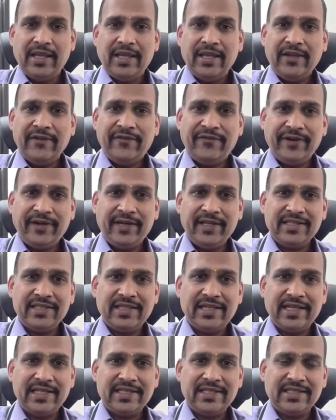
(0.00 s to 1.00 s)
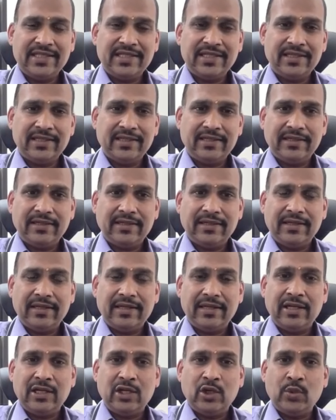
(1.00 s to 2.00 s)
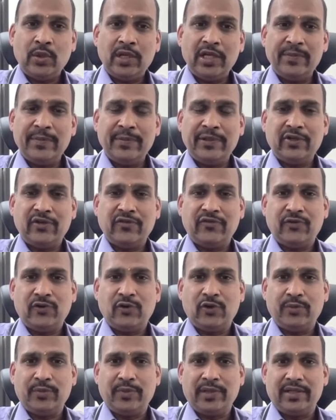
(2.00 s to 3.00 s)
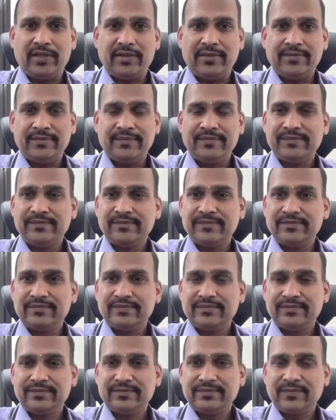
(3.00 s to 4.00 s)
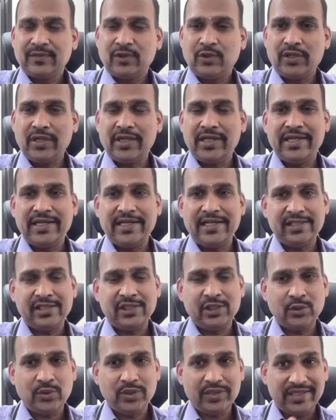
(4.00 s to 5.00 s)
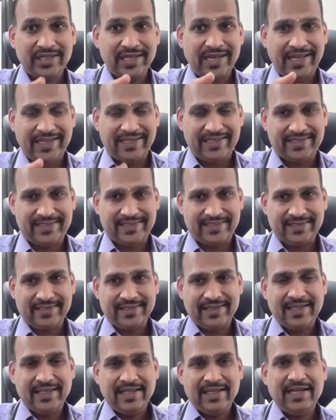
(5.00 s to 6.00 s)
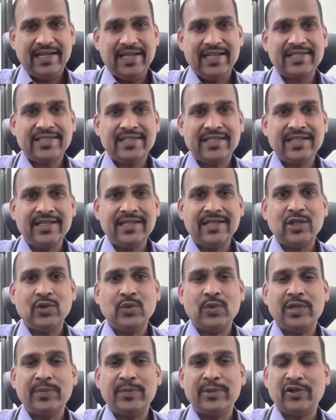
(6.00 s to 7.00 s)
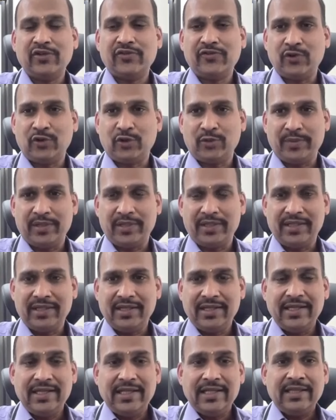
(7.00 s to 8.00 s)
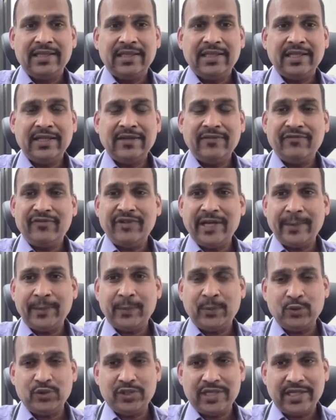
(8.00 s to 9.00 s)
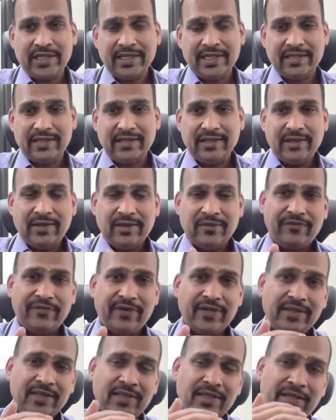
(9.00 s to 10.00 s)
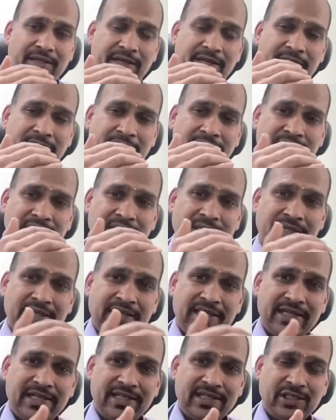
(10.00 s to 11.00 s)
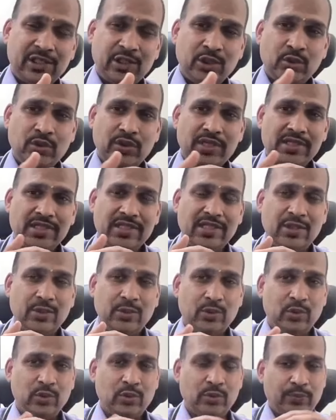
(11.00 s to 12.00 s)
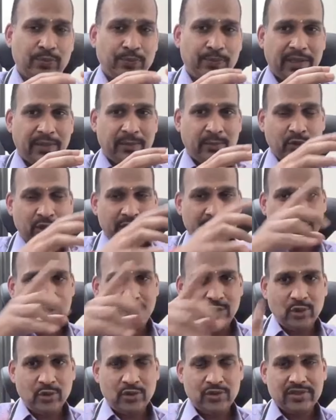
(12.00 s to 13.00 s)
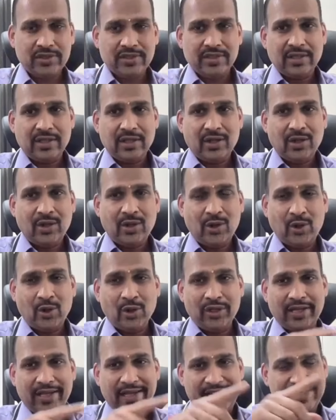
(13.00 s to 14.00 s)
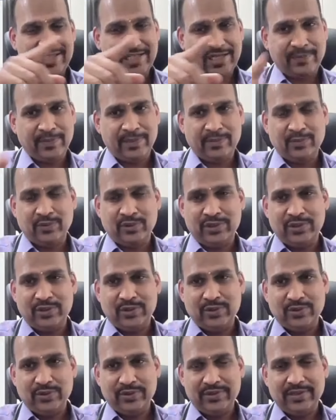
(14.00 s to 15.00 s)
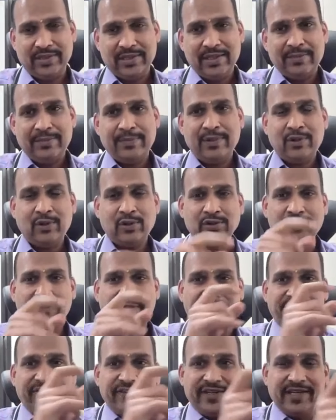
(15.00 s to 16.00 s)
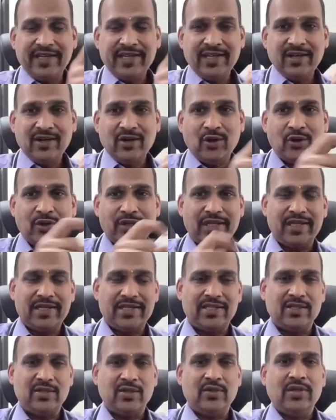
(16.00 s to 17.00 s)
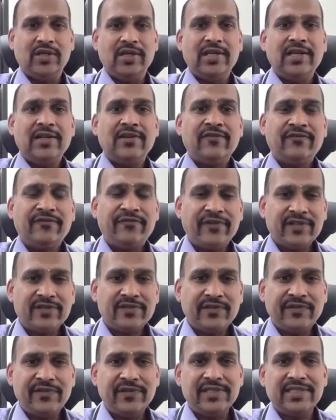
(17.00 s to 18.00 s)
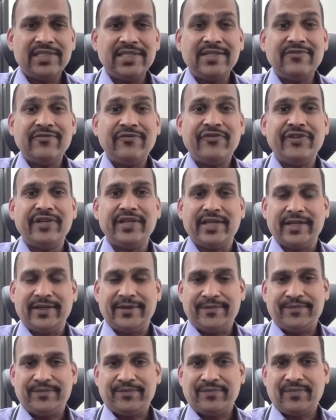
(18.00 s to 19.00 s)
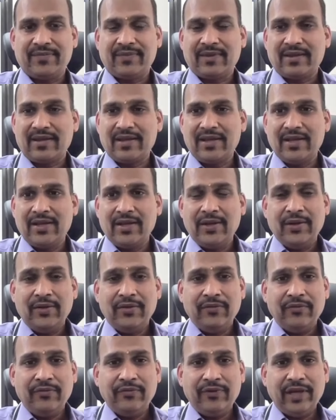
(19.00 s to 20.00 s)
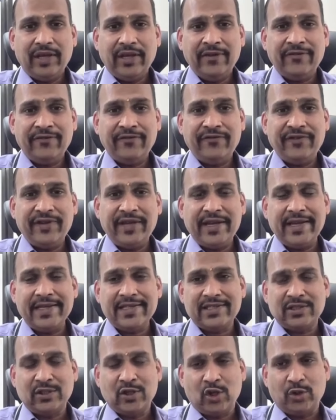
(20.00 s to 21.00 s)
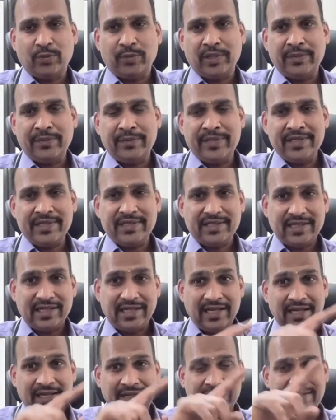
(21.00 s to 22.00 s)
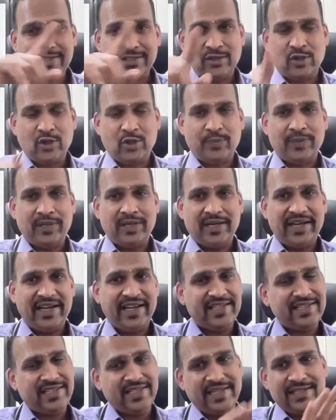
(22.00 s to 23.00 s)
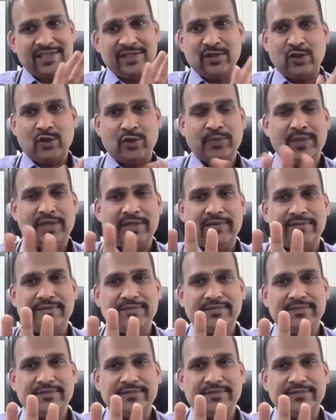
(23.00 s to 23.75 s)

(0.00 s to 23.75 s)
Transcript: If it is less than lower limit of normal, okay, DLCO is less than lower limit of normal, then we have to check whether reduction in DLCO is due to pulmonary cause or extrapulmonary cause because of VA or KCO. First, we will see VA. If VA is normal, means lung is normal, X-ray is normal,